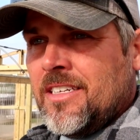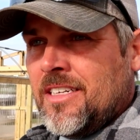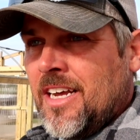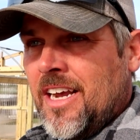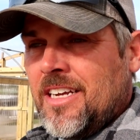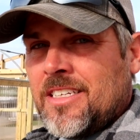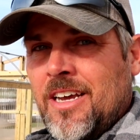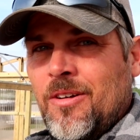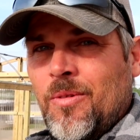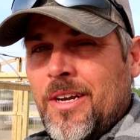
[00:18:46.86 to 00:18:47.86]
Today it's
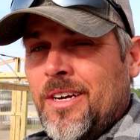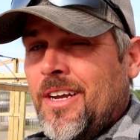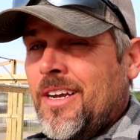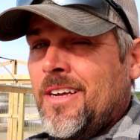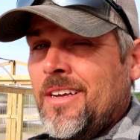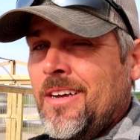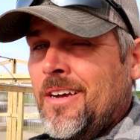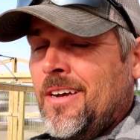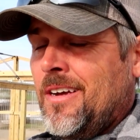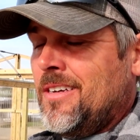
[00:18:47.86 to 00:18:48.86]
kind of windy.
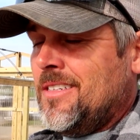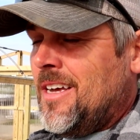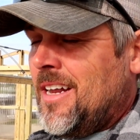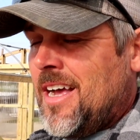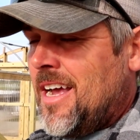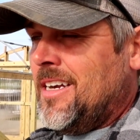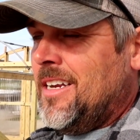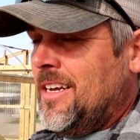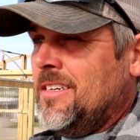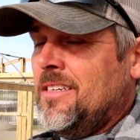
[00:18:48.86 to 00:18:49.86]
It's not
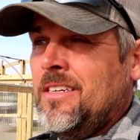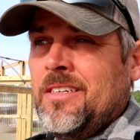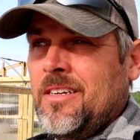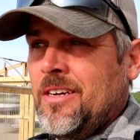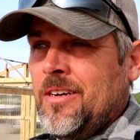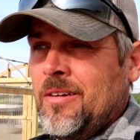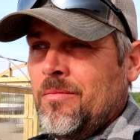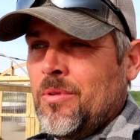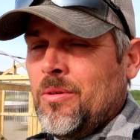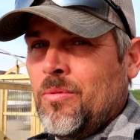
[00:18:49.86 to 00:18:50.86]
ideal,
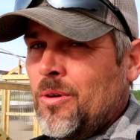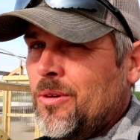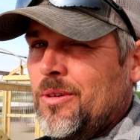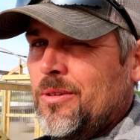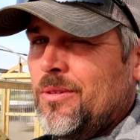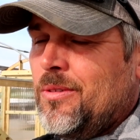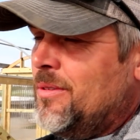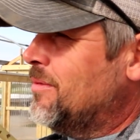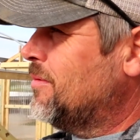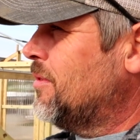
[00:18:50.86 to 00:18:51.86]
but we're
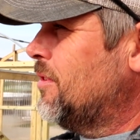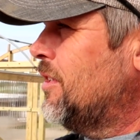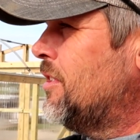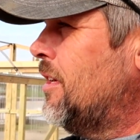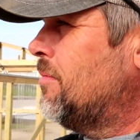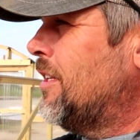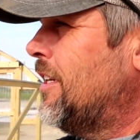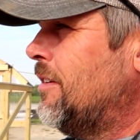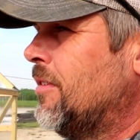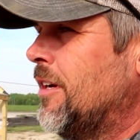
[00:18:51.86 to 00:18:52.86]
gonna attempt it
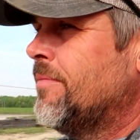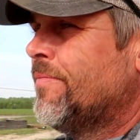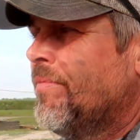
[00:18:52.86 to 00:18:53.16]
anyway.